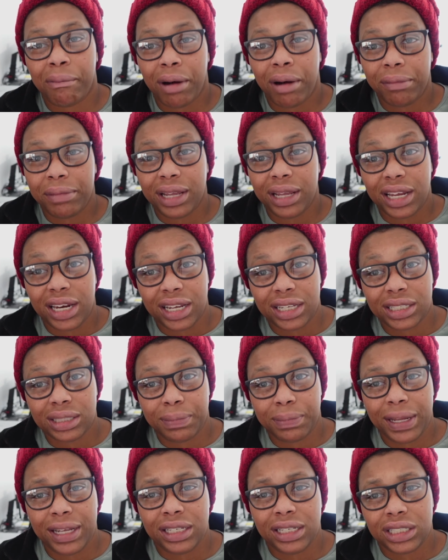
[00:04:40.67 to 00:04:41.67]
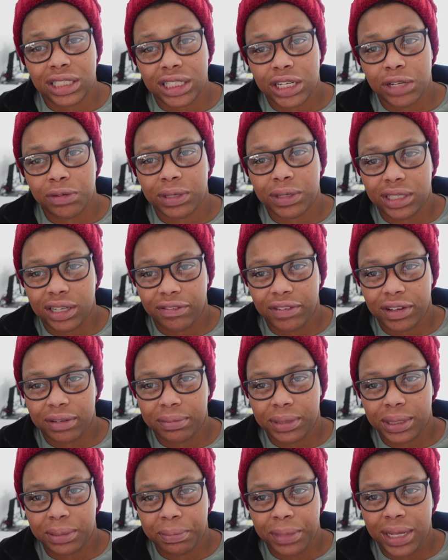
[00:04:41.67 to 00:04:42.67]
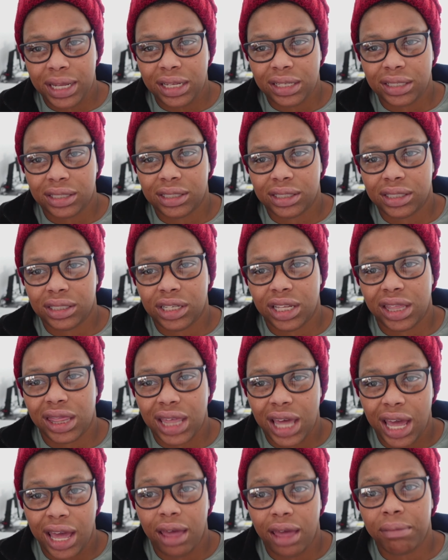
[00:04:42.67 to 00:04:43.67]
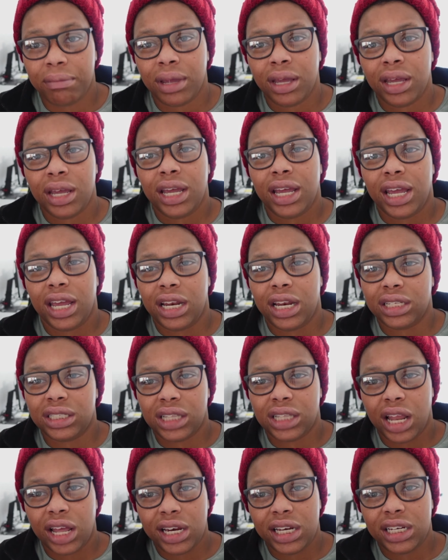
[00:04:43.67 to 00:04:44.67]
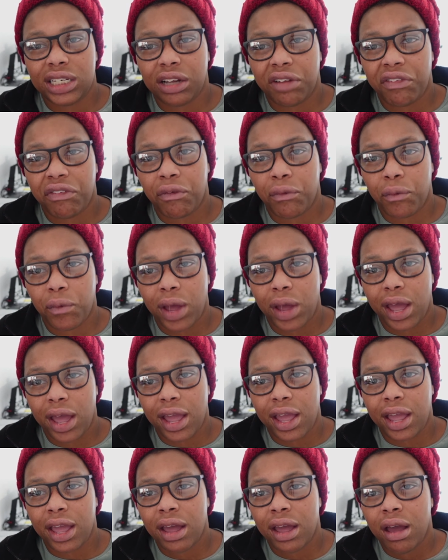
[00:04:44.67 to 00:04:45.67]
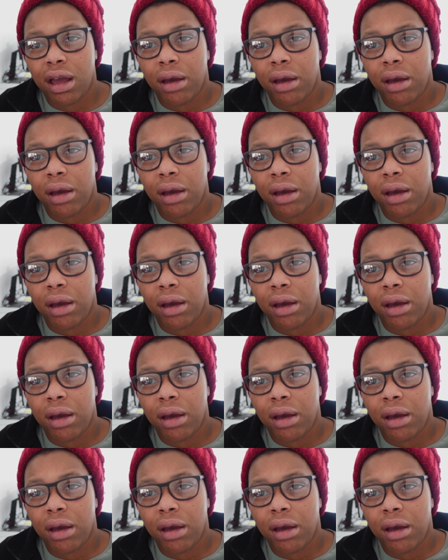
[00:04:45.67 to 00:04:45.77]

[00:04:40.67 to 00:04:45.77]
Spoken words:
probably going to explain to you what DevOps means to them in a slightly different way.